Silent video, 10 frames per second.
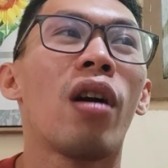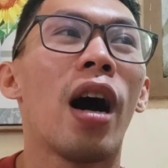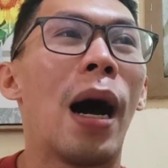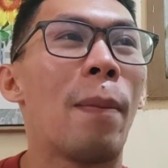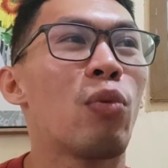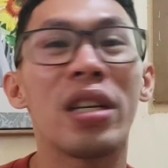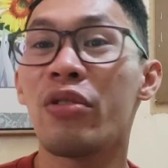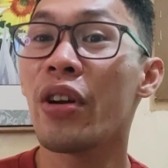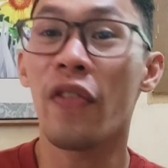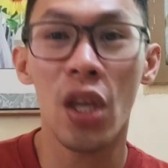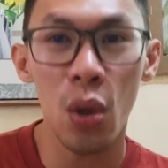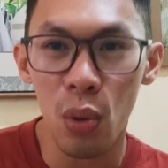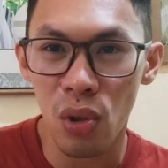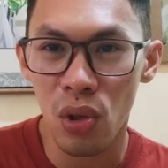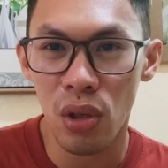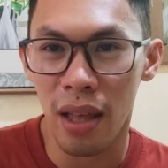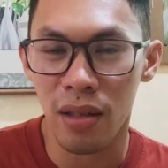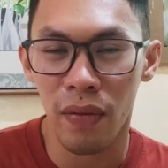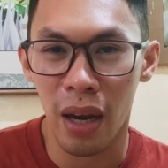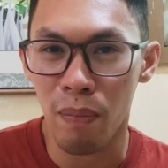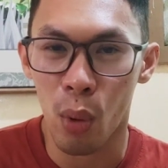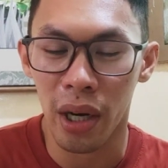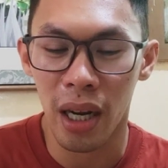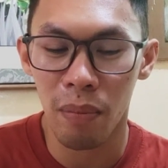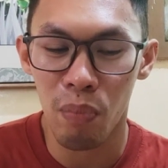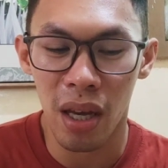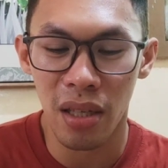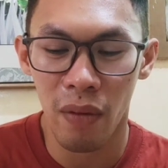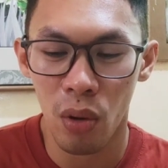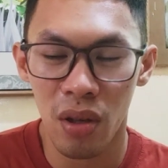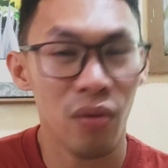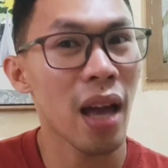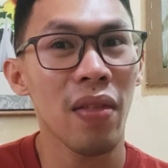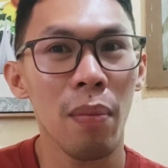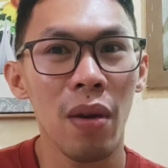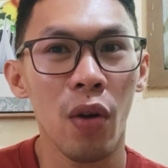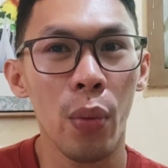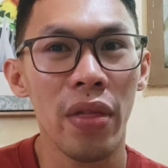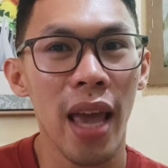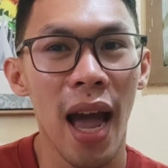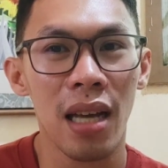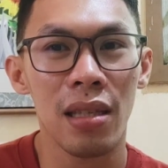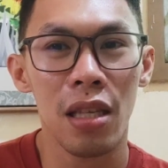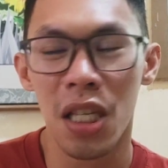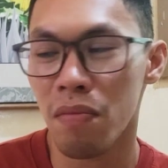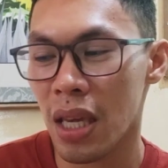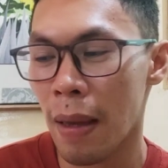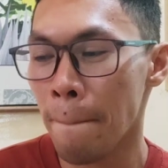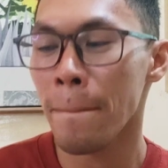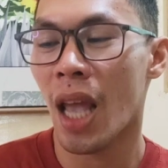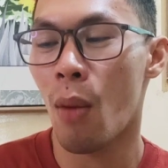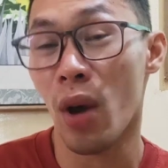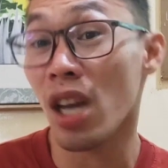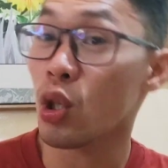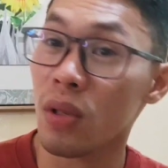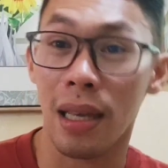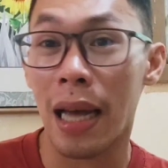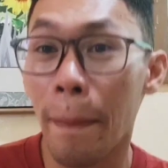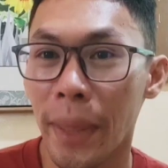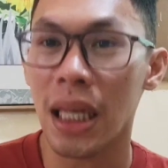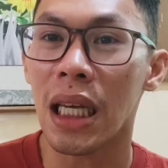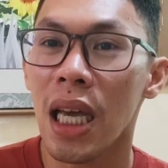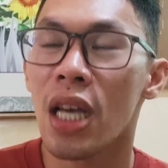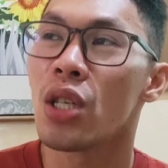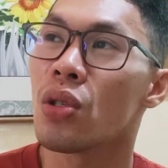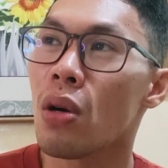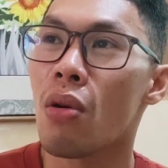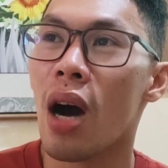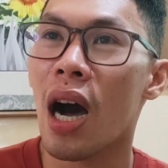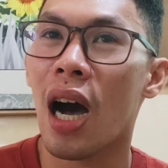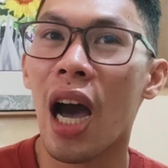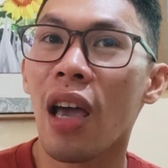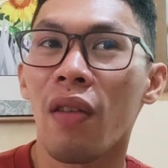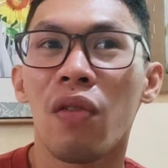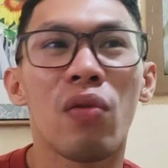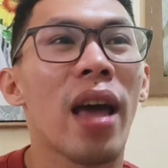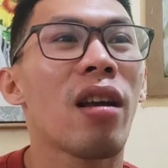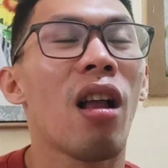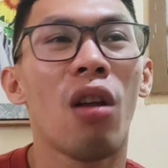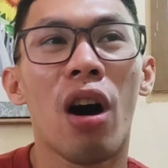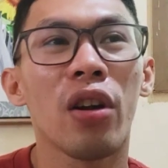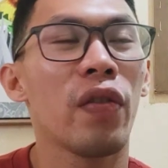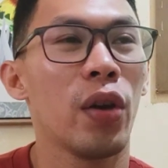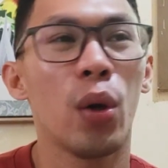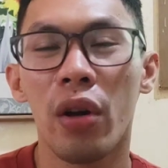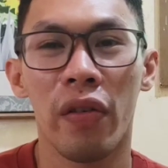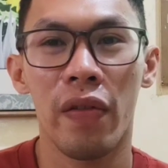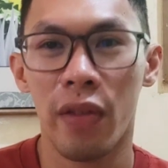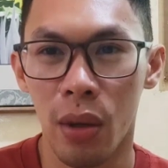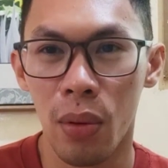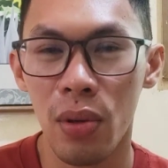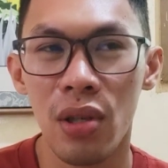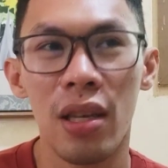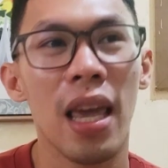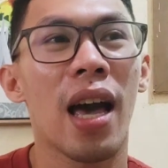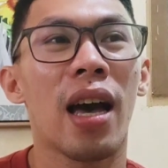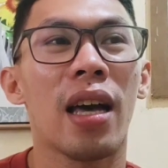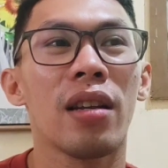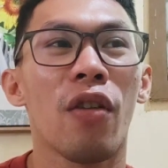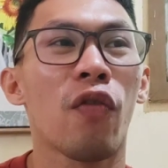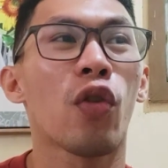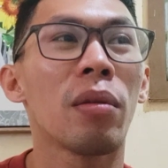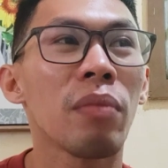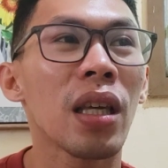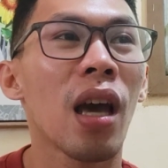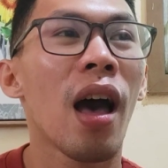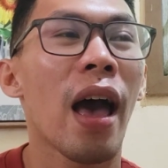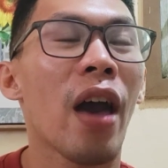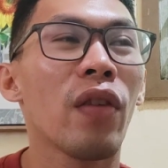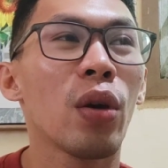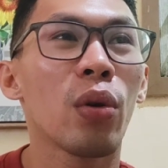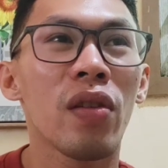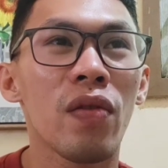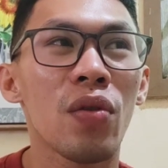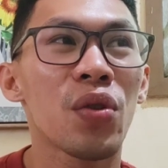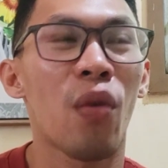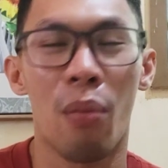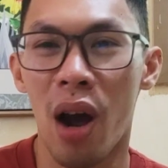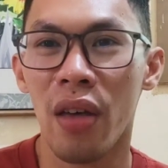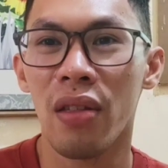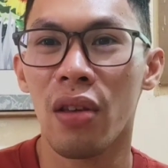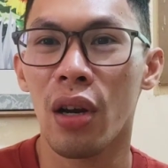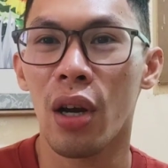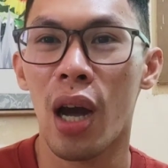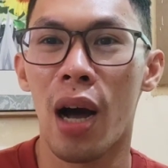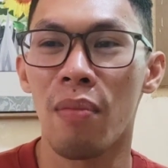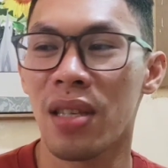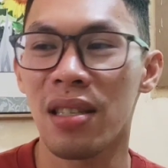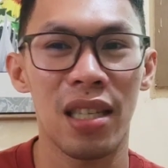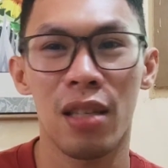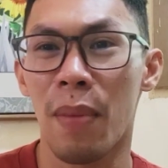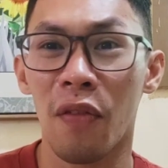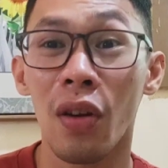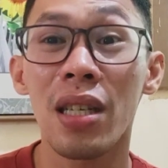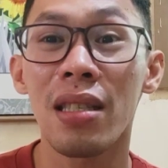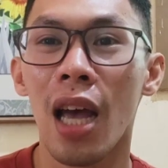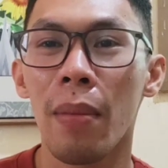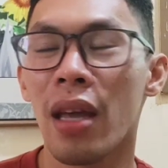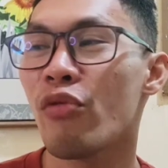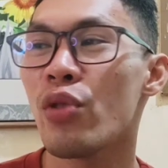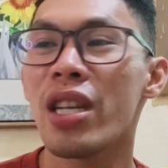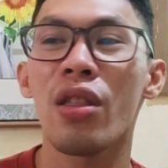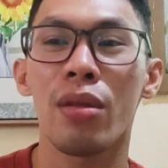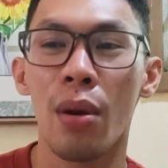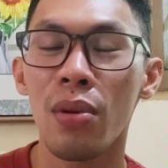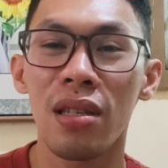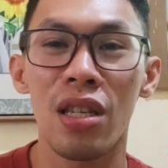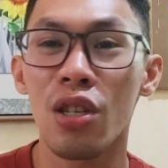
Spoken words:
Read reviews. That's very important, because I've also done that before when they asked me why I choose the company. So I've read a lot of good reviews, and for me, having good reviews from other, since it's my first time, and reading those